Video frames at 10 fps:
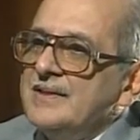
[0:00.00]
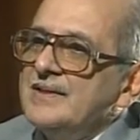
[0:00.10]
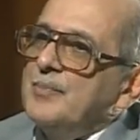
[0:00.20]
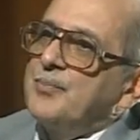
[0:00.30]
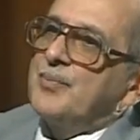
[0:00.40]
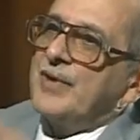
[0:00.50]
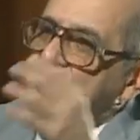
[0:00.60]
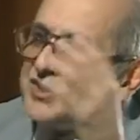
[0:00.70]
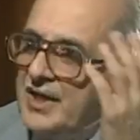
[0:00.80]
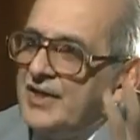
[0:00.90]
the
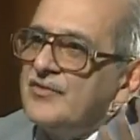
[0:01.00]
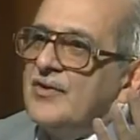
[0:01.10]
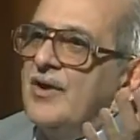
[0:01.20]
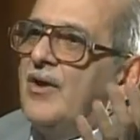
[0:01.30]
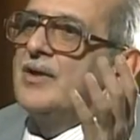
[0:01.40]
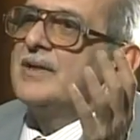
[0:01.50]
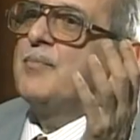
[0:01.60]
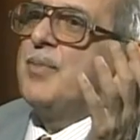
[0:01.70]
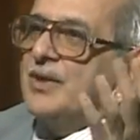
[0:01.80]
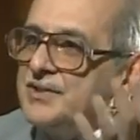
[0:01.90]
pressures on the
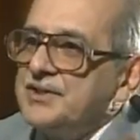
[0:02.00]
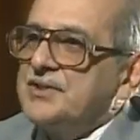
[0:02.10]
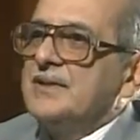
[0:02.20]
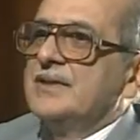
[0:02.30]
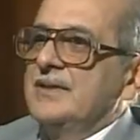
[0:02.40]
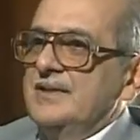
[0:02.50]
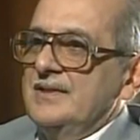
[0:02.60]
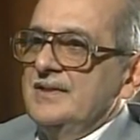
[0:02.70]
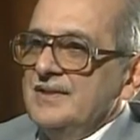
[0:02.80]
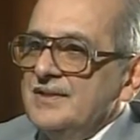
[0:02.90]
politician
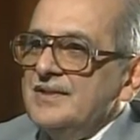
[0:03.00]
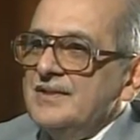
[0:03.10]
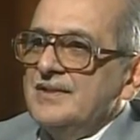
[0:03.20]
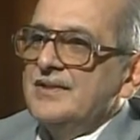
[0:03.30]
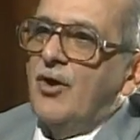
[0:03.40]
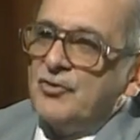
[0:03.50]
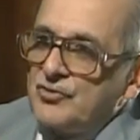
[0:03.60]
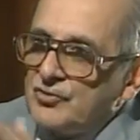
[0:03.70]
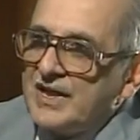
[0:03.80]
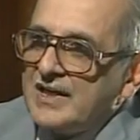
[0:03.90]
not
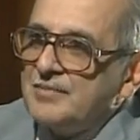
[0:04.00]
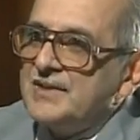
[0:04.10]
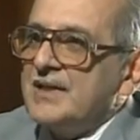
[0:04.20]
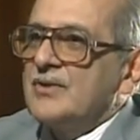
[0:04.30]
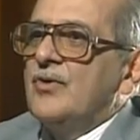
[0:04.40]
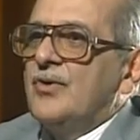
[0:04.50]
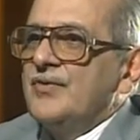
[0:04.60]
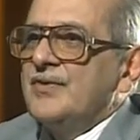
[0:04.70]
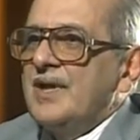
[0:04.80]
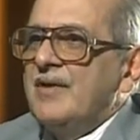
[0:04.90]
to take up that
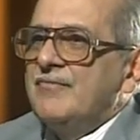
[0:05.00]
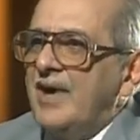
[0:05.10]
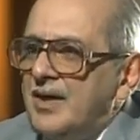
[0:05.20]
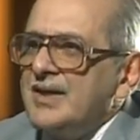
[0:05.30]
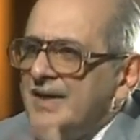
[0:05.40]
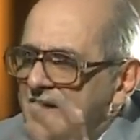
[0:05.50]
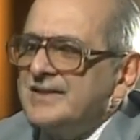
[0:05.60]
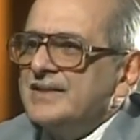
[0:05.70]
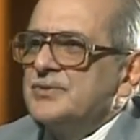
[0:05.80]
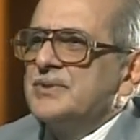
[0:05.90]
cause are far
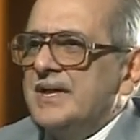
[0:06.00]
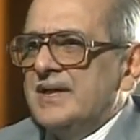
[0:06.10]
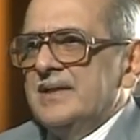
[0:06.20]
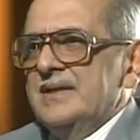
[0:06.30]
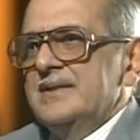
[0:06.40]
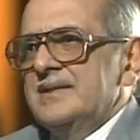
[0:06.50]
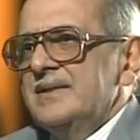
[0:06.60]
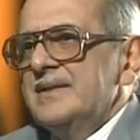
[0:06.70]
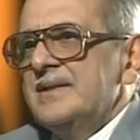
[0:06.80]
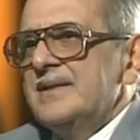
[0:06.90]
greater today.
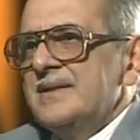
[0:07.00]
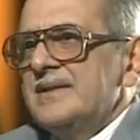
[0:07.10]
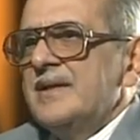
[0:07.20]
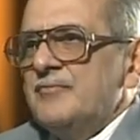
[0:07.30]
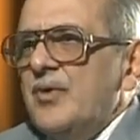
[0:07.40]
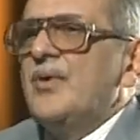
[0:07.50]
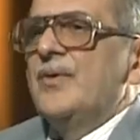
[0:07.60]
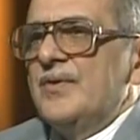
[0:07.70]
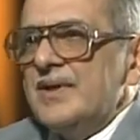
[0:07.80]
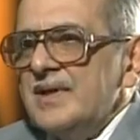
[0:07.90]

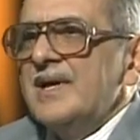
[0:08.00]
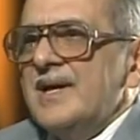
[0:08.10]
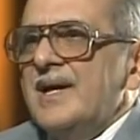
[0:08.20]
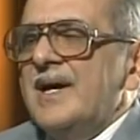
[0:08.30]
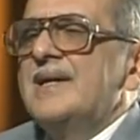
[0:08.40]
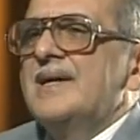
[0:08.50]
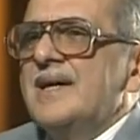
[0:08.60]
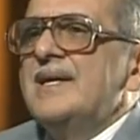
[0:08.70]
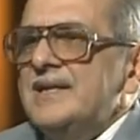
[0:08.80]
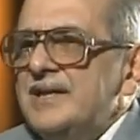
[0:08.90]
Therefore,
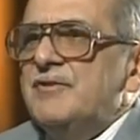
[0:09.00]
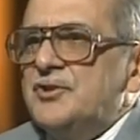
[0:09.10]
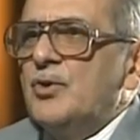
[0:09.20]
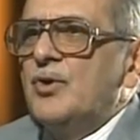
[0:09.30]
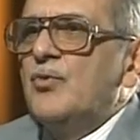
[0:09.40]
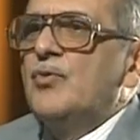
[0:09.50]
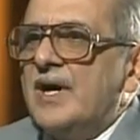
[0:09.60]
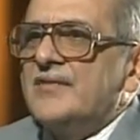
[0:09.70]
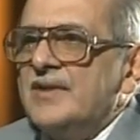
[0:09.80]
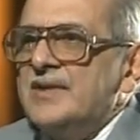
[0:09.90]
an individual who
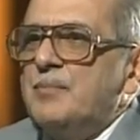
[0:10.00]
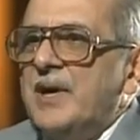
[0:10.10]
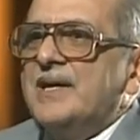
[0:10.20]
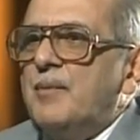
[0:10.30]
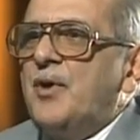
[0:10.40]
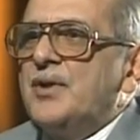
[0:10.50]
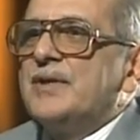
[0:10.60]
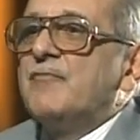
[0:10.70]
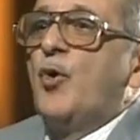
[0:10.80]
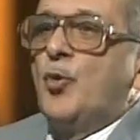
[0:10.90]
doesn't depend upon
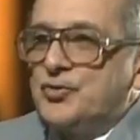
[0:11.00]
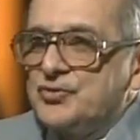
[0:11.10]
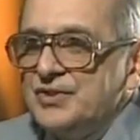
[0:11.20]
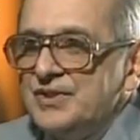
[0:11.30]
the vote